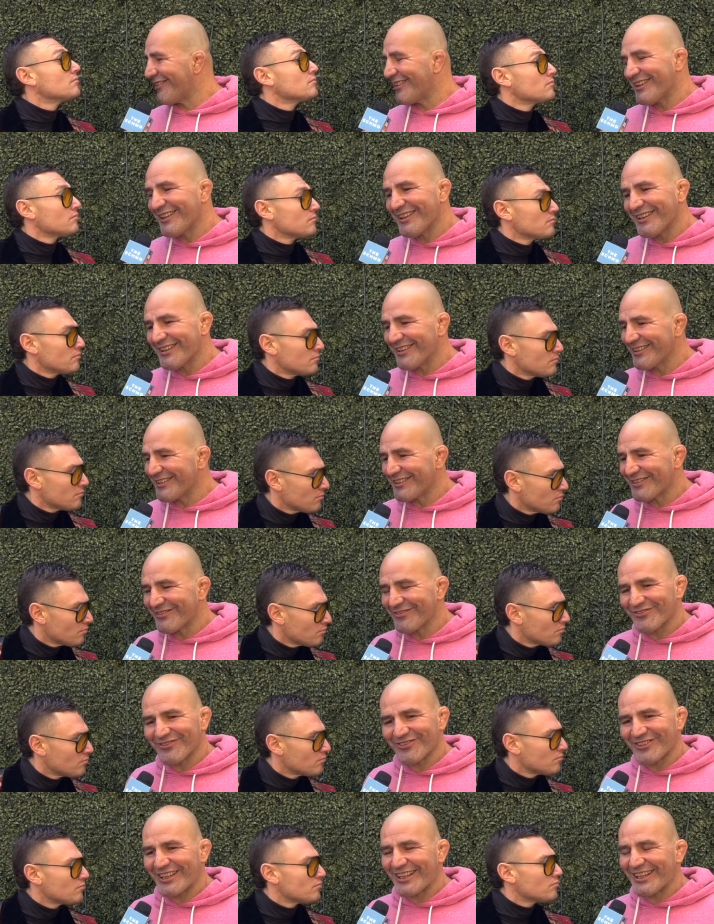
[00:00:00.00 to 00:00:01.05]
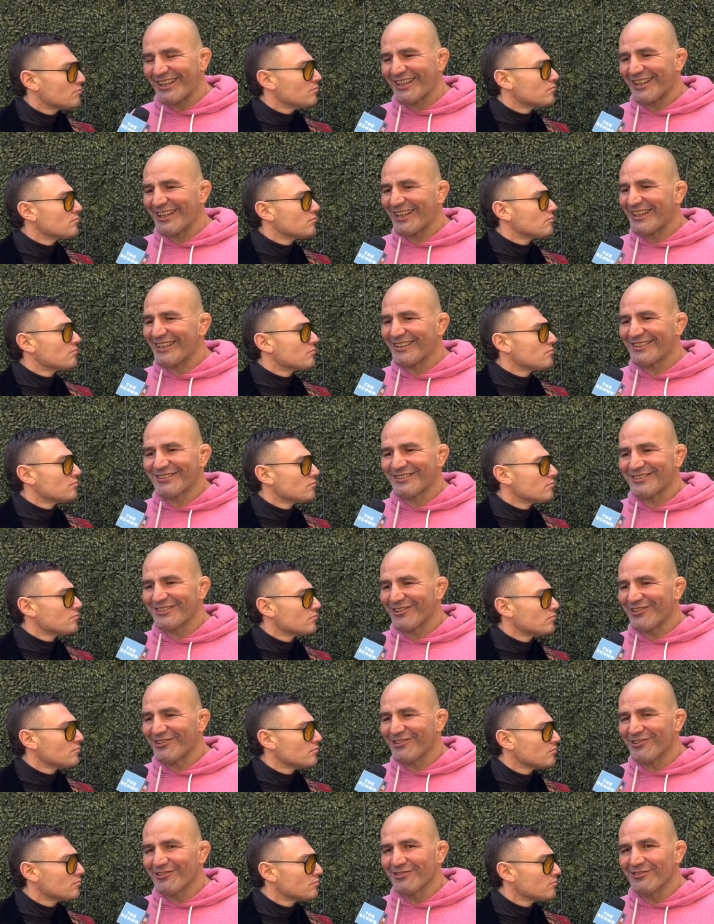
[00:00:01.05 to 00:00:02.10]
Speaker 1: Uh, he's freaking, like,
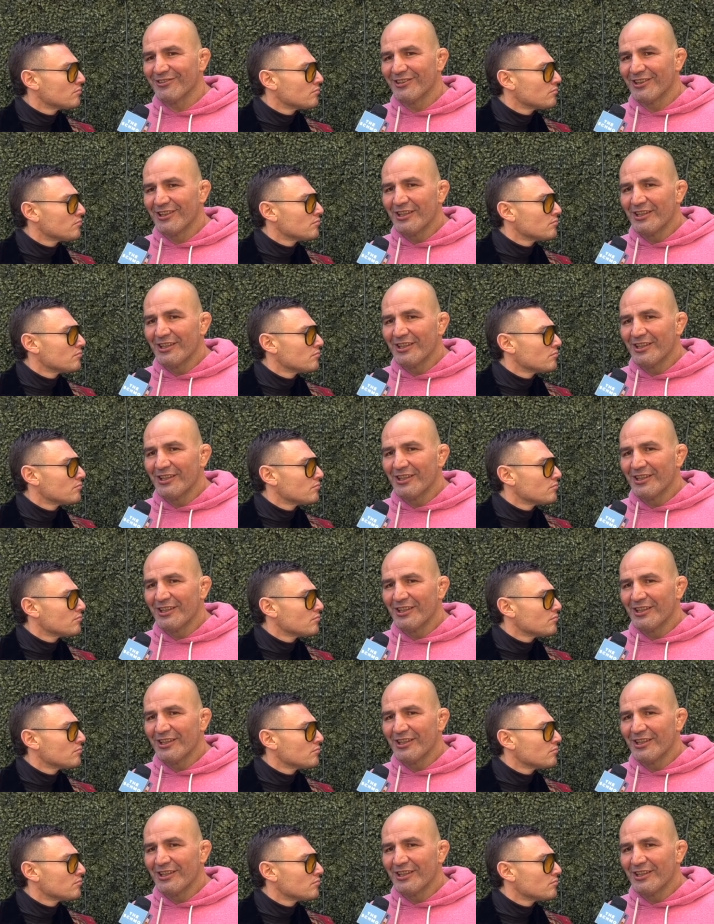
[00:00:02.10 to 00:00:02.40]
so